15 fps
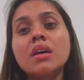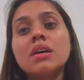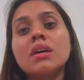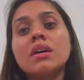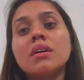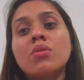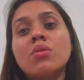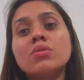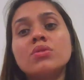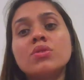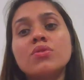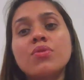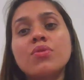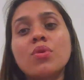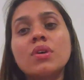Although
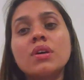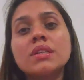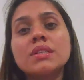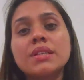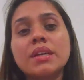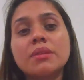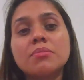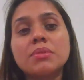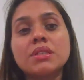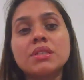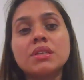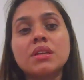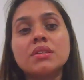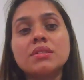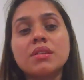focal segmental
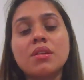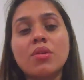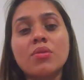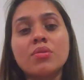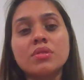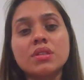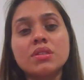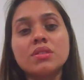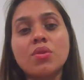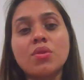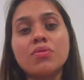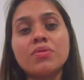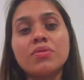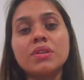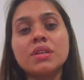sclerosis
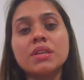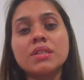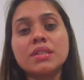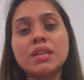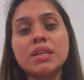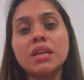often is an